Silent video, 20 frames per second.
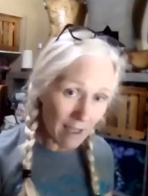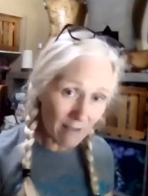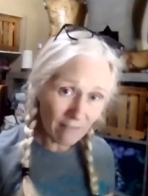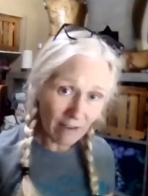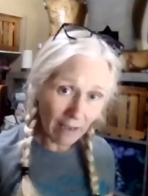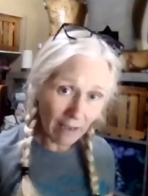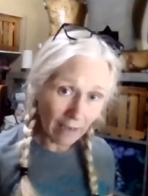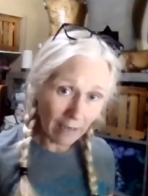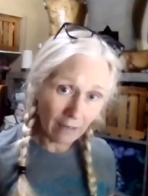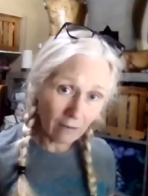
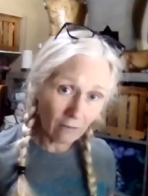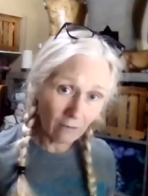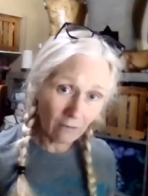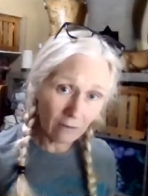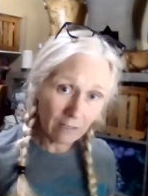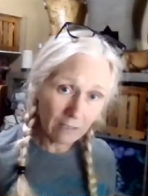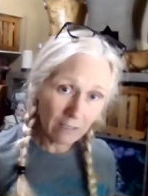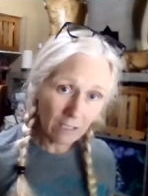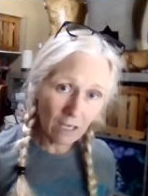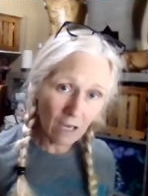
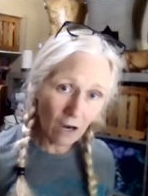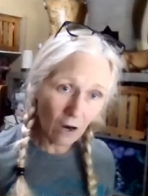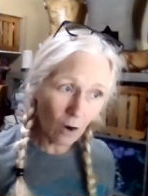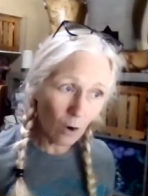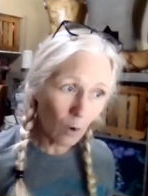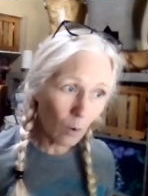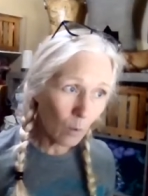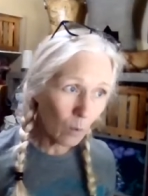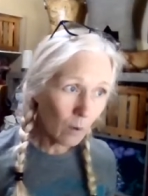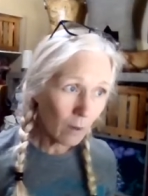hankering to
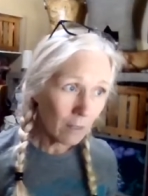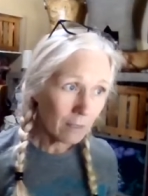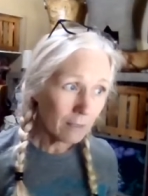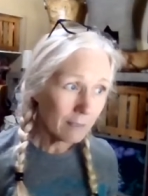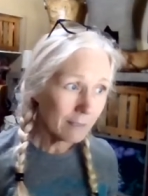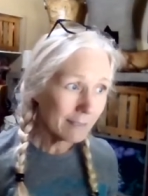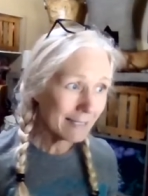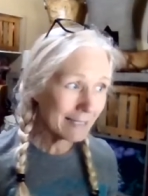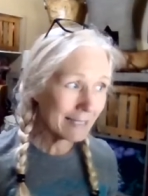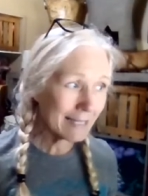go
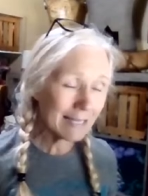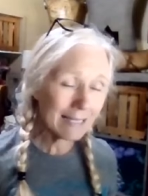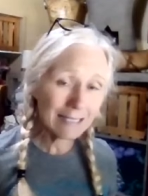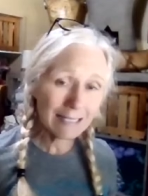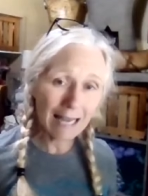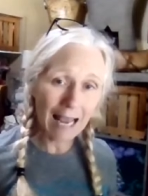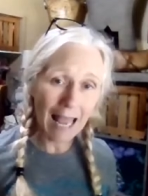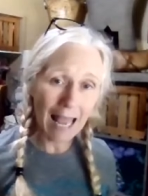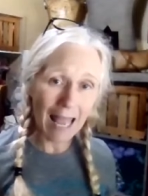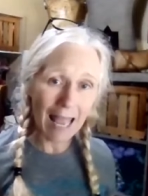
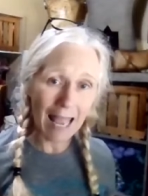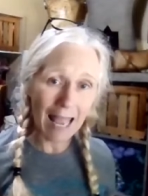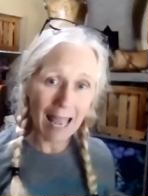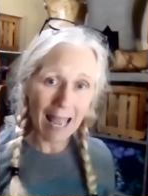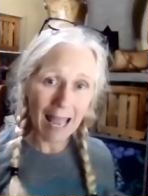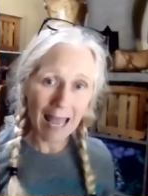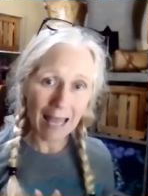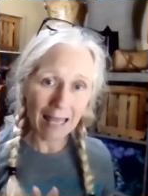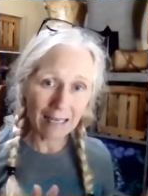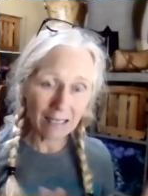sit
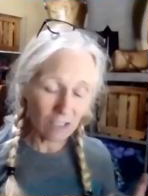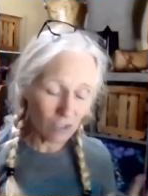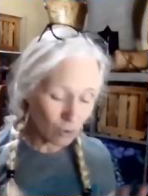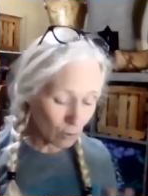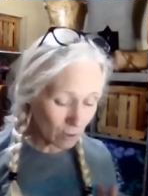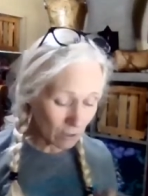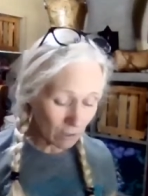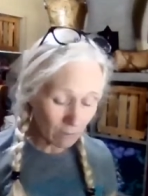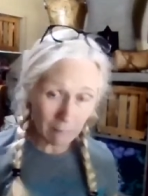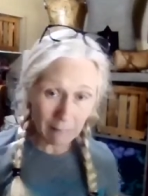and do
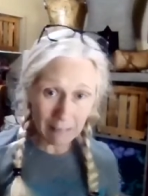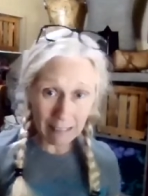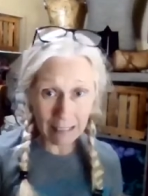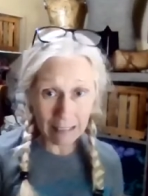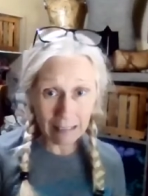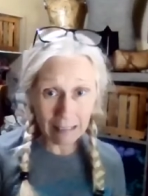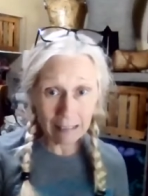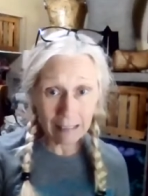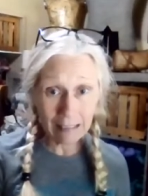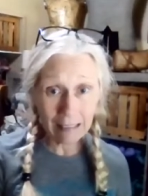some
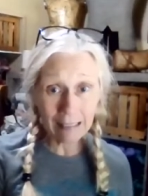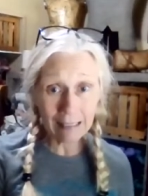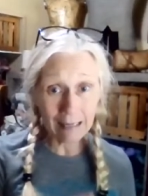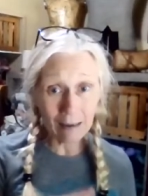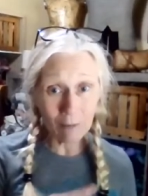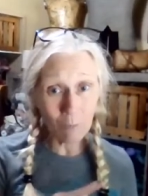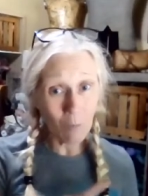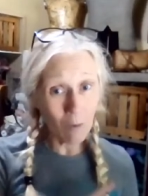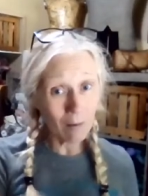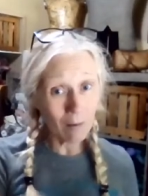knitting, and
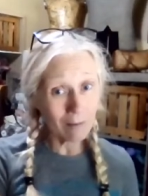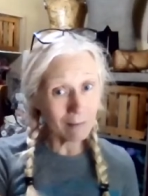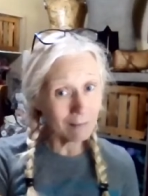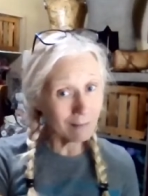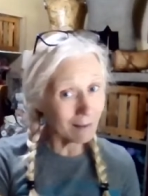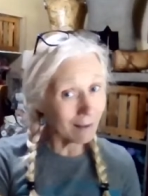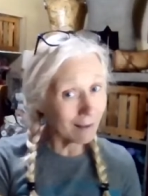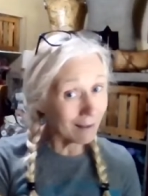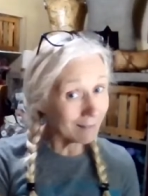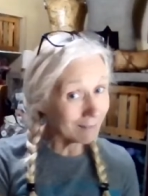I wanted
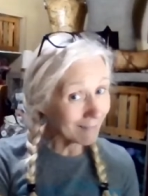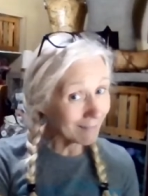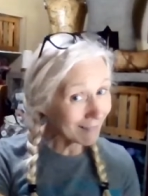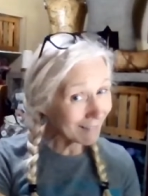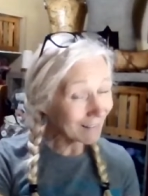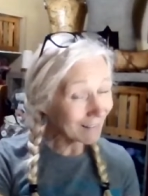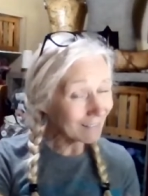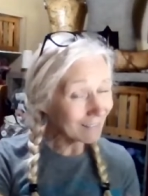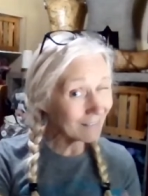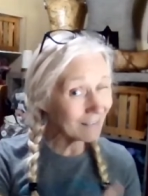to
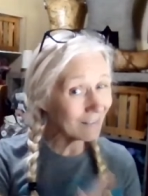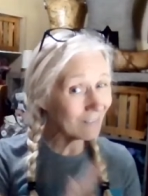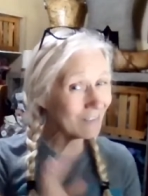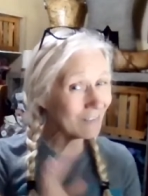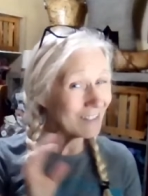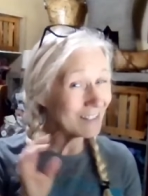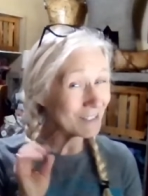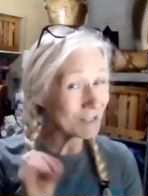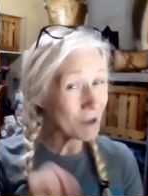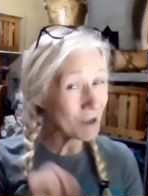give
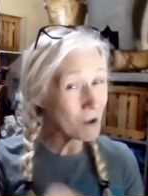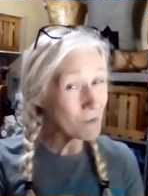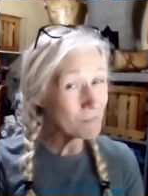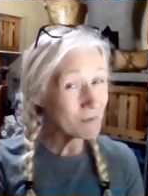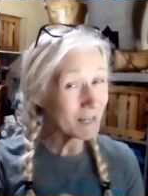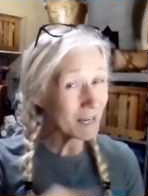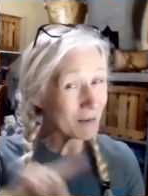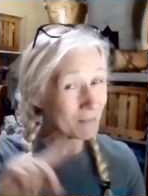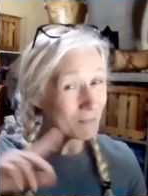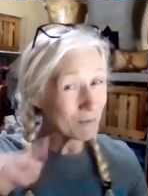you this
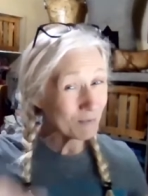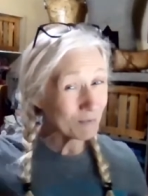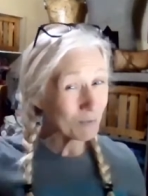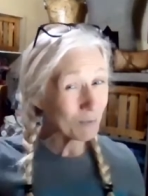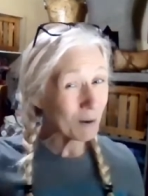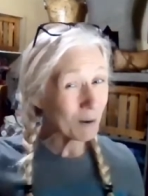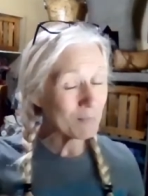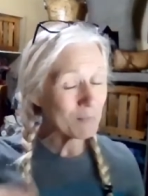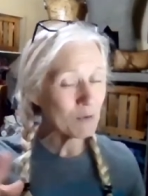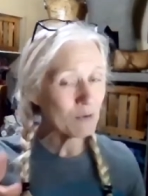update
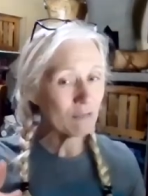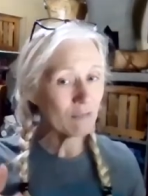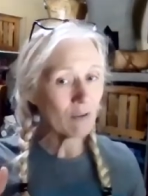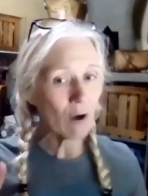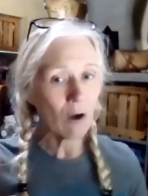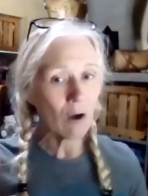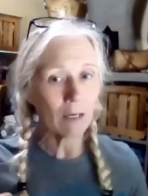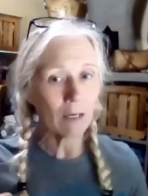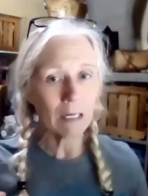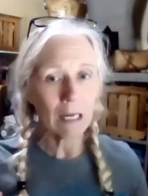before I move
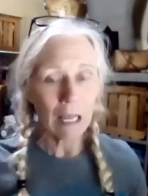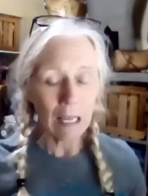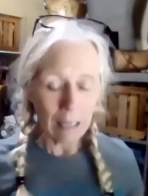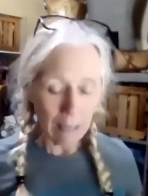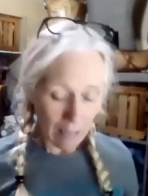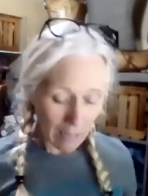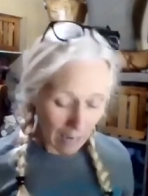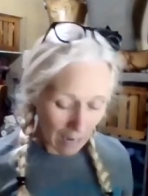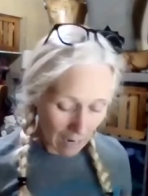on. I